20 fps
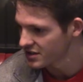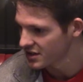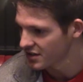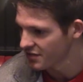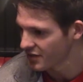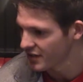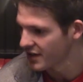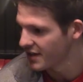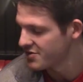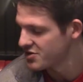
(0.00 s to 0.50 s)
if
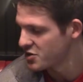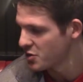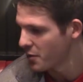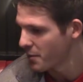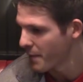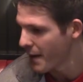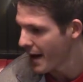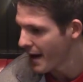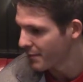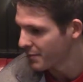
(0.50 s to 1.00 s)
he gives you a
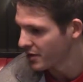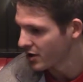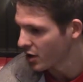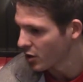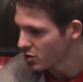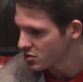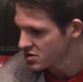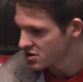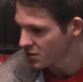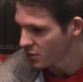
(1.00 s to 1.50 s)
map that
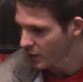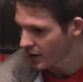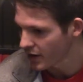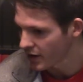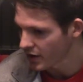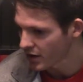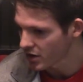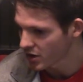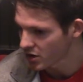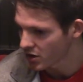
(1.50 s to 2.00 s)
goes somewhere
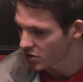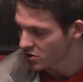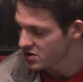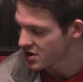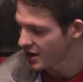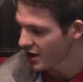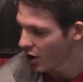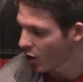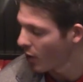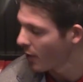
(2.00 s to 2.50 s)
and you
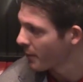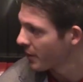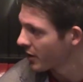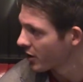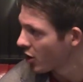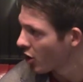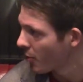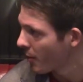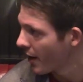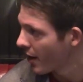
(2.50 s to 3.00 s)
say oh i'm going to
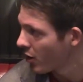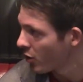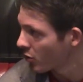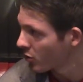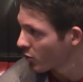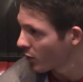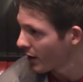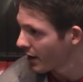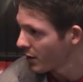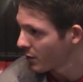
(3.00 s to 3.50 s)
go my own
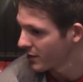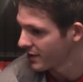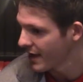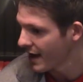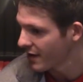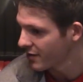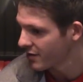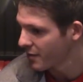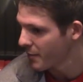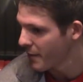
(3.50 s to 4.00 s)
way
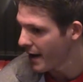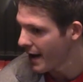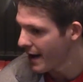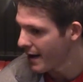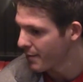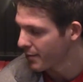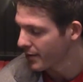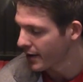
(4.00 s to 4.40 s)
without the map yeah.